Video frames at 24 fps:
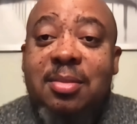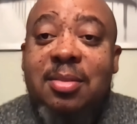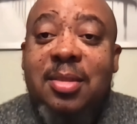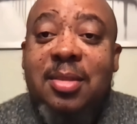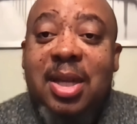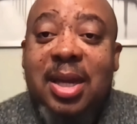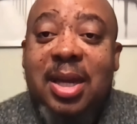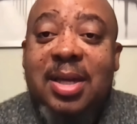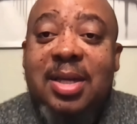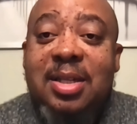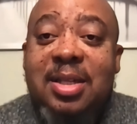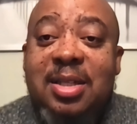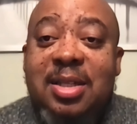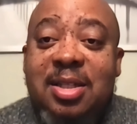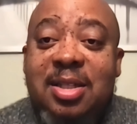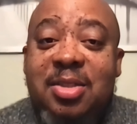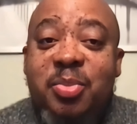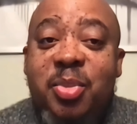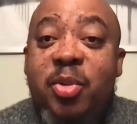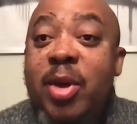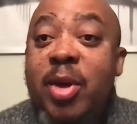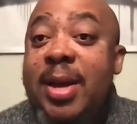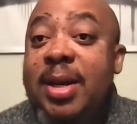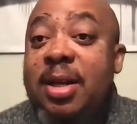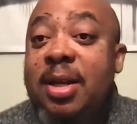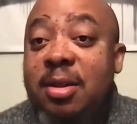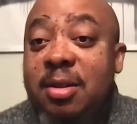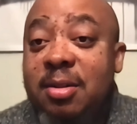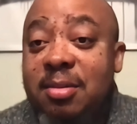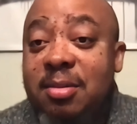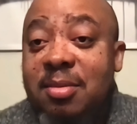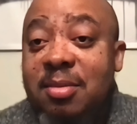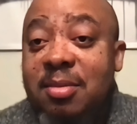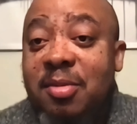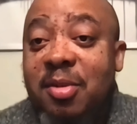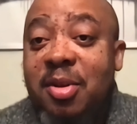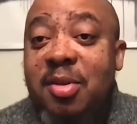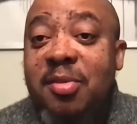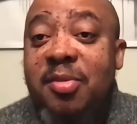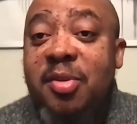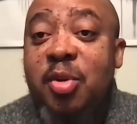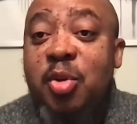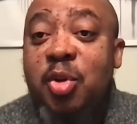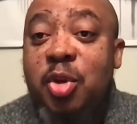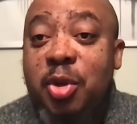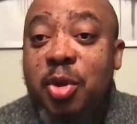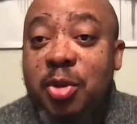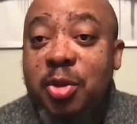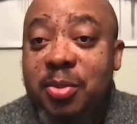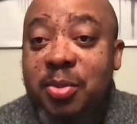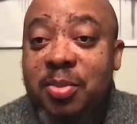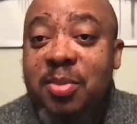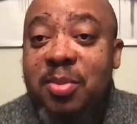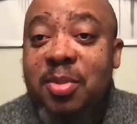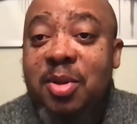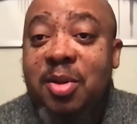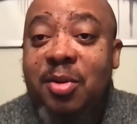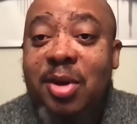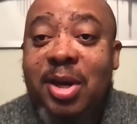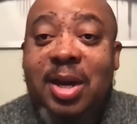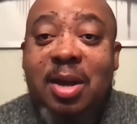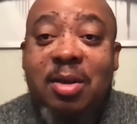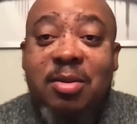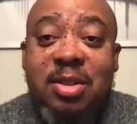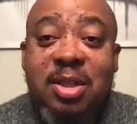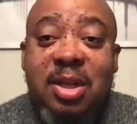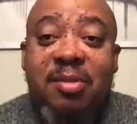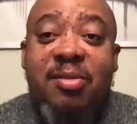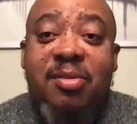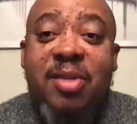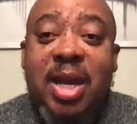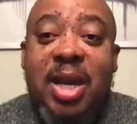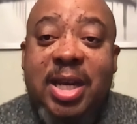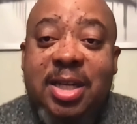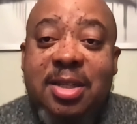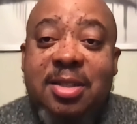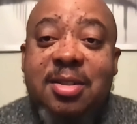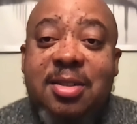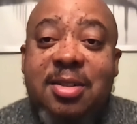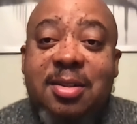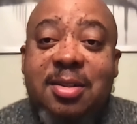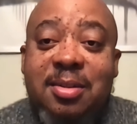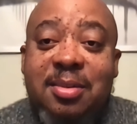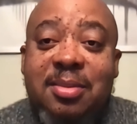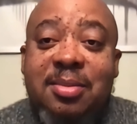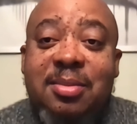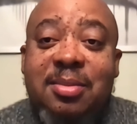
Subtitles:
and to be ready for the future of accounting and finance.